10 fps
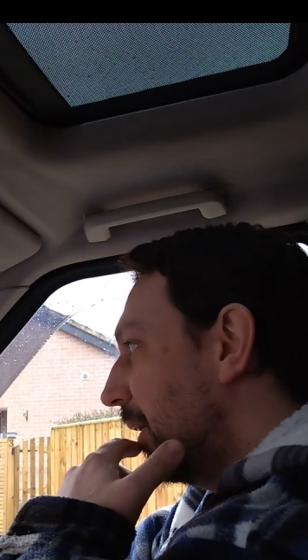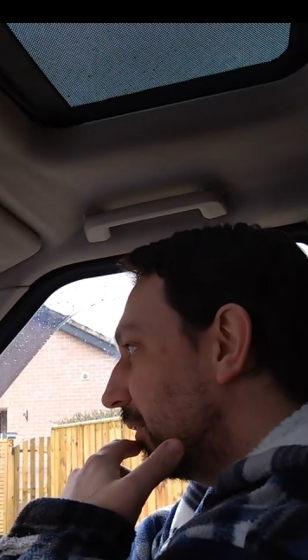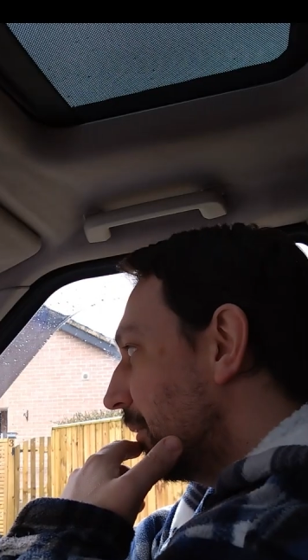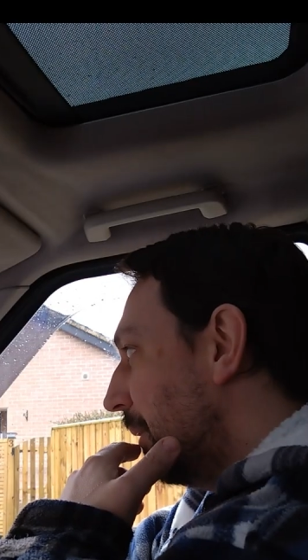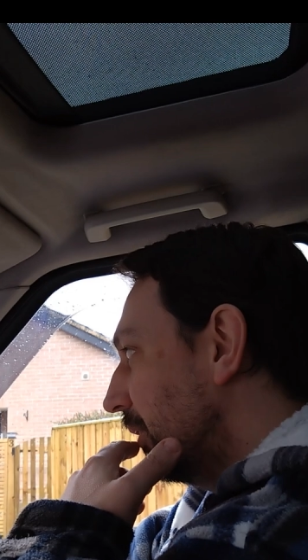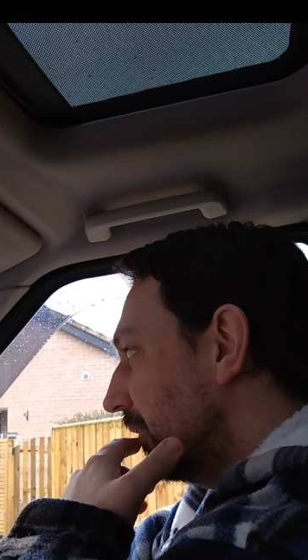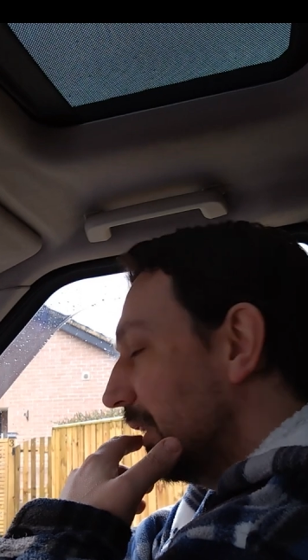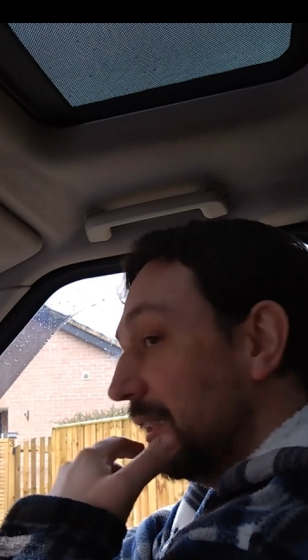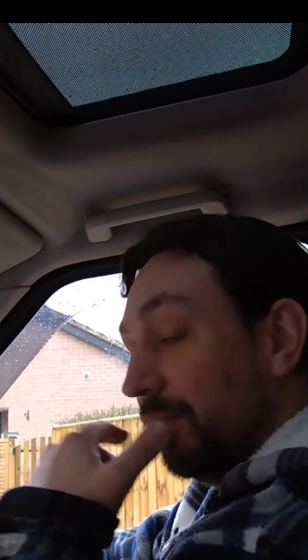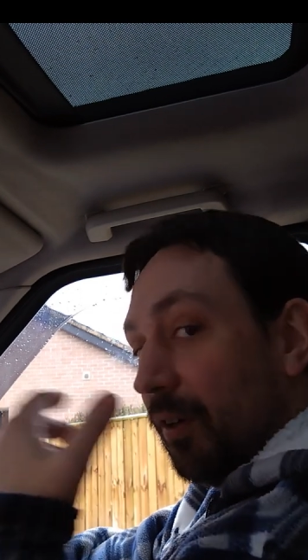past the post
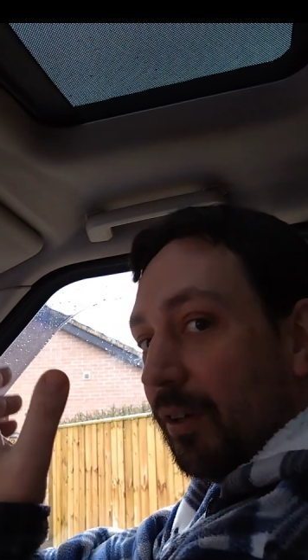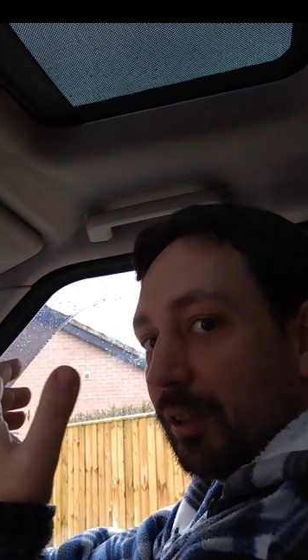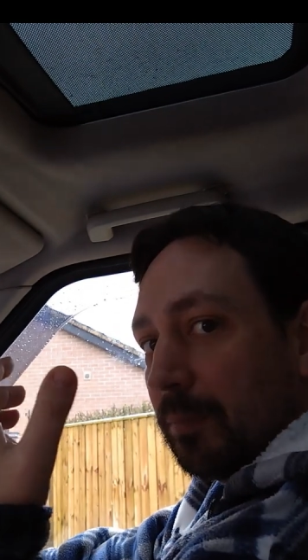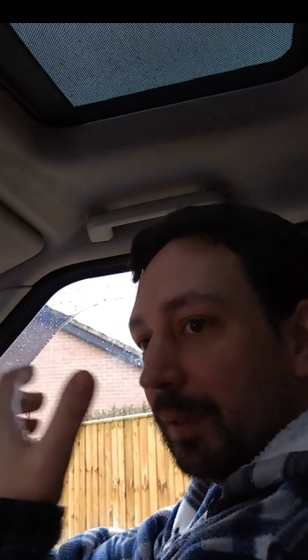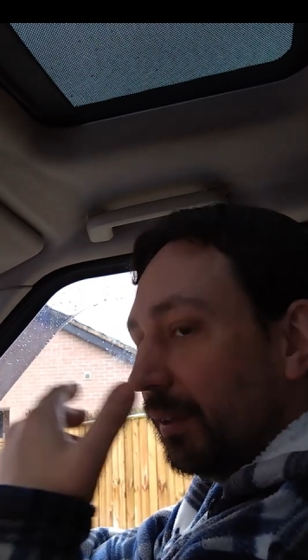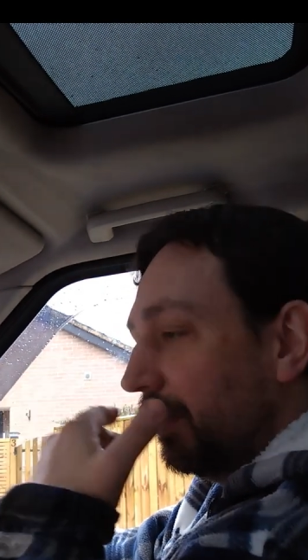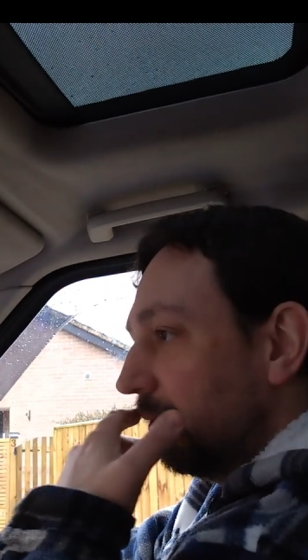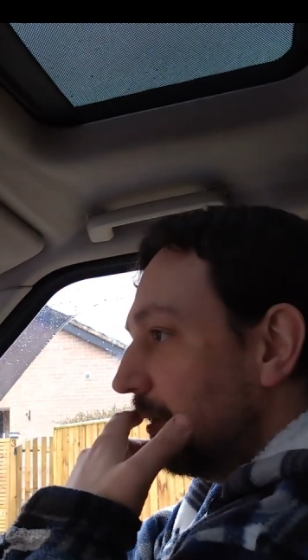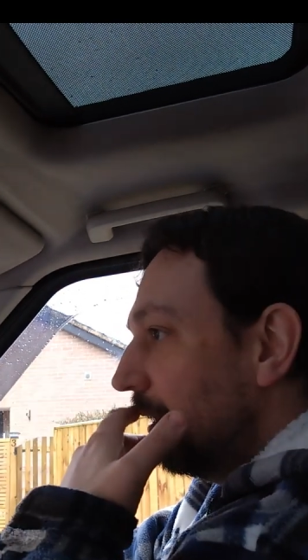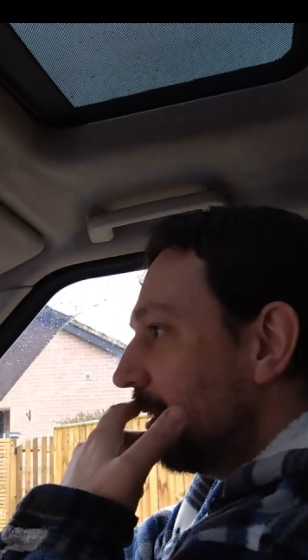thing is very expensive.
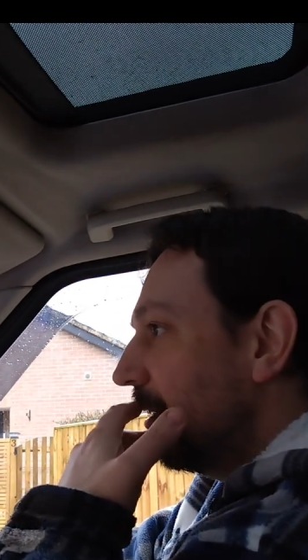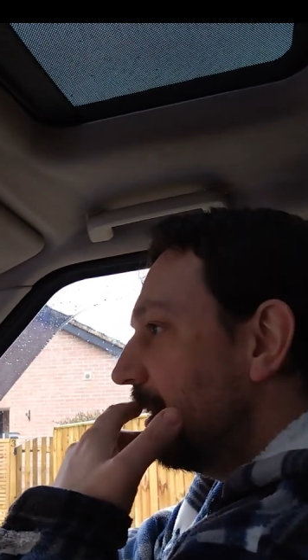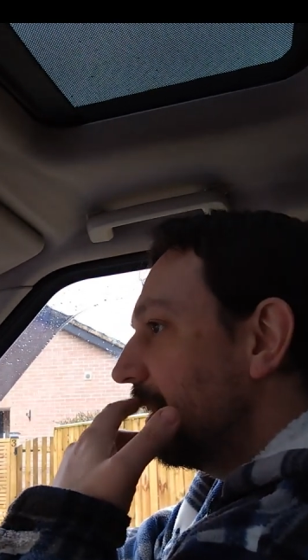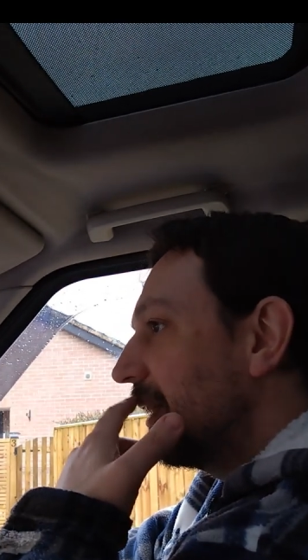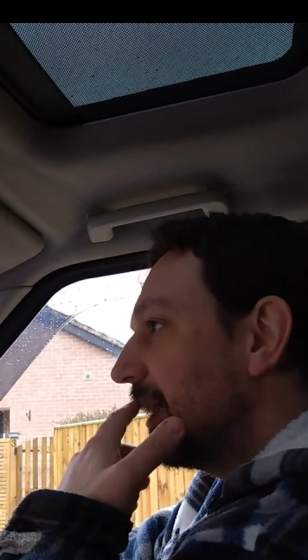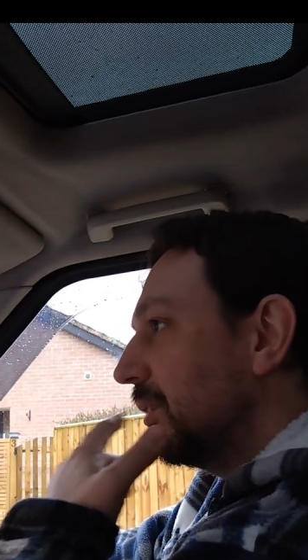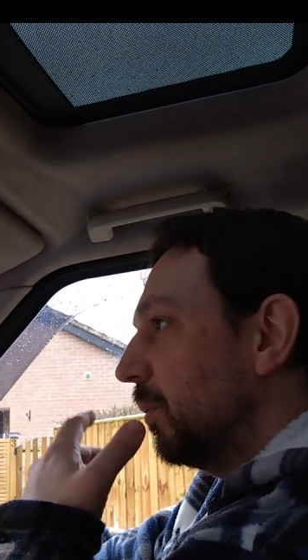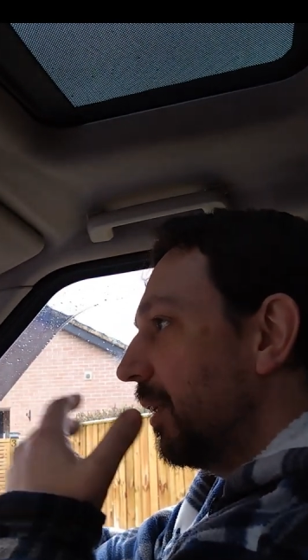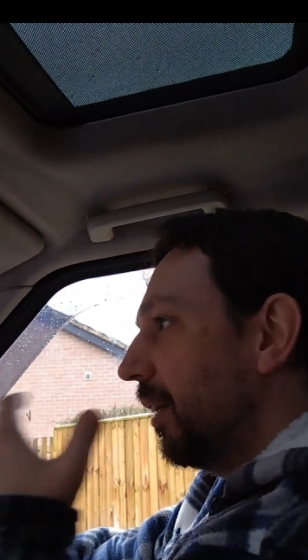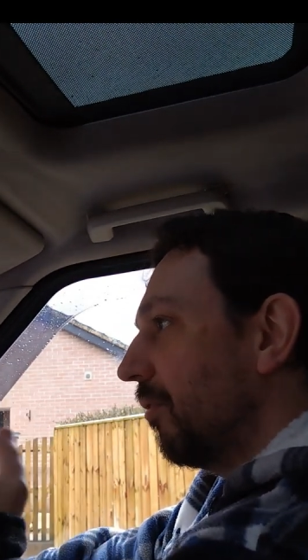And I think that that's
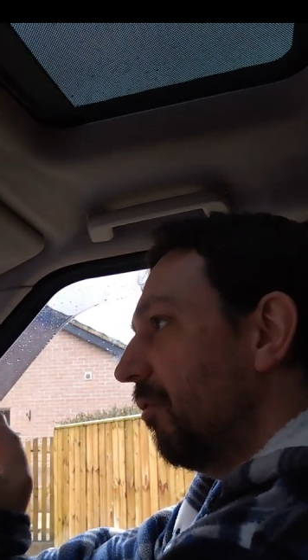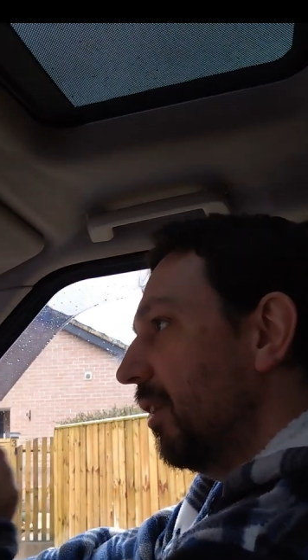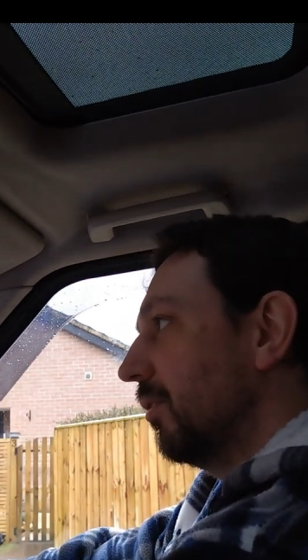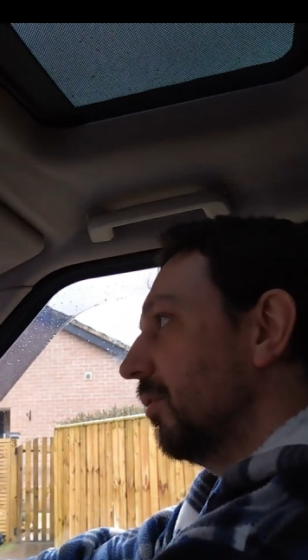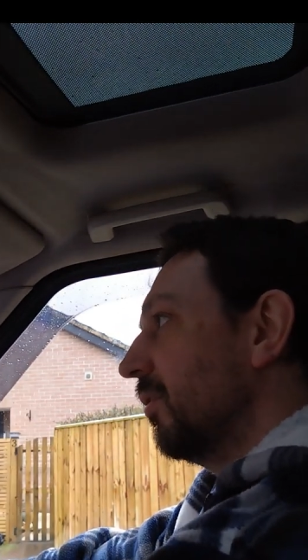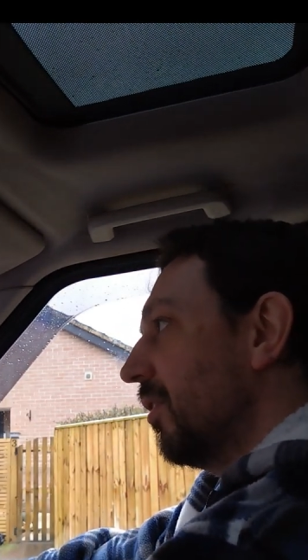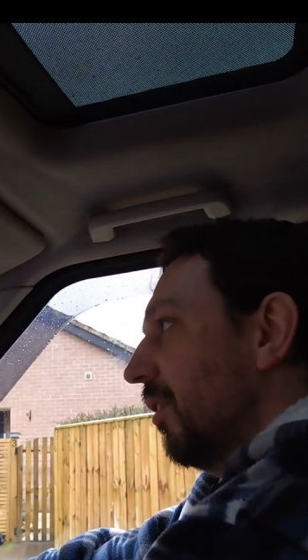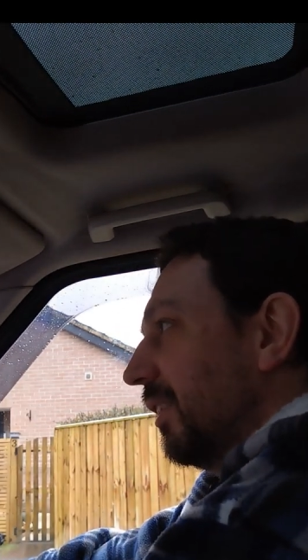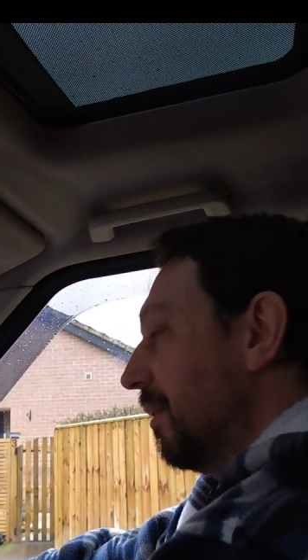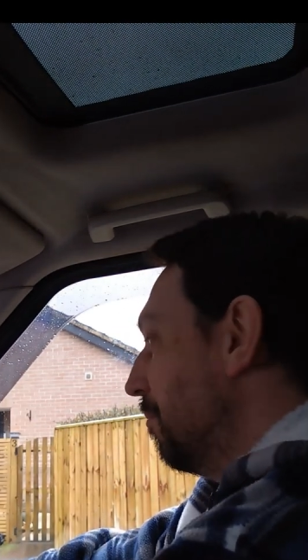where that
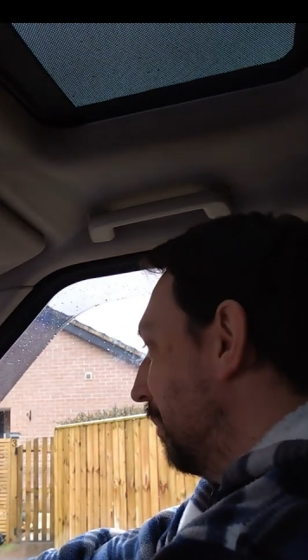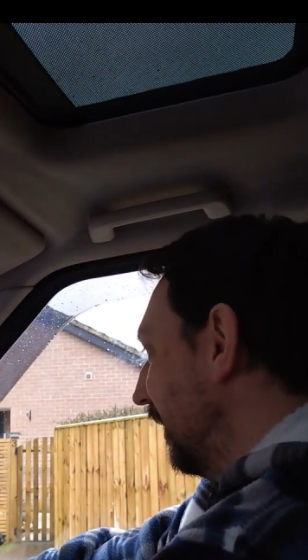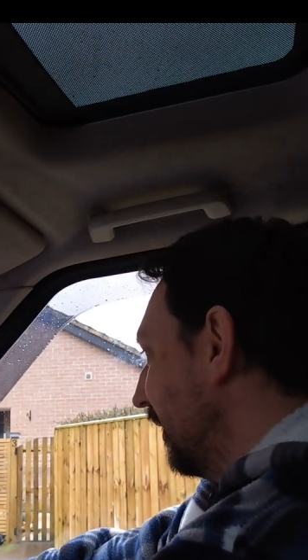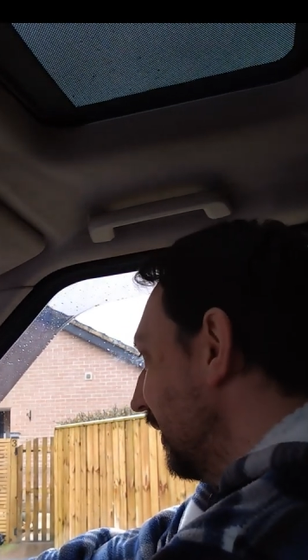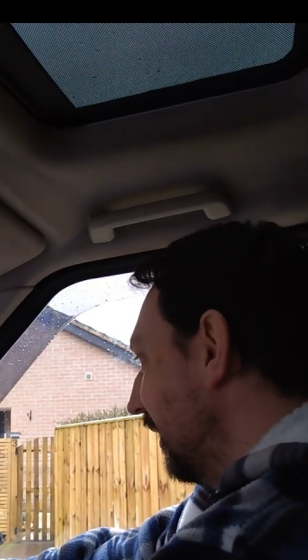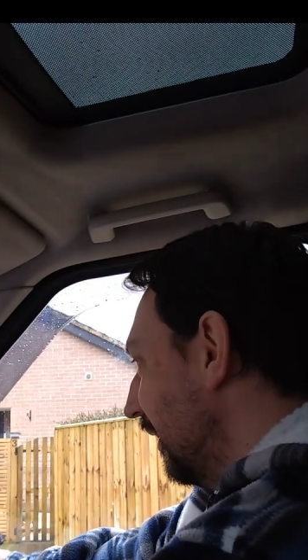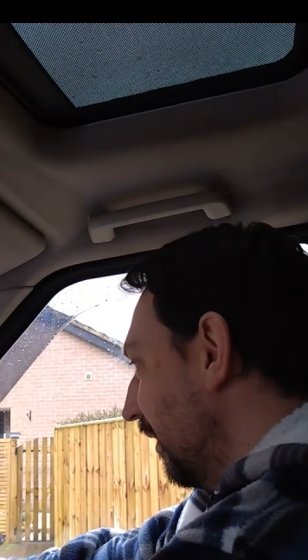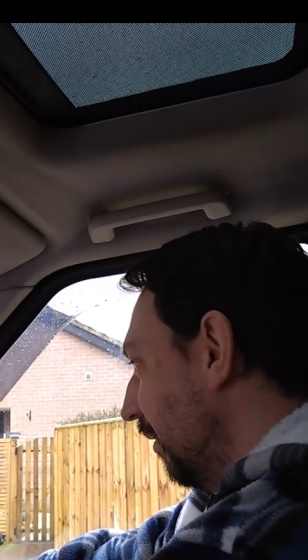330 billion a year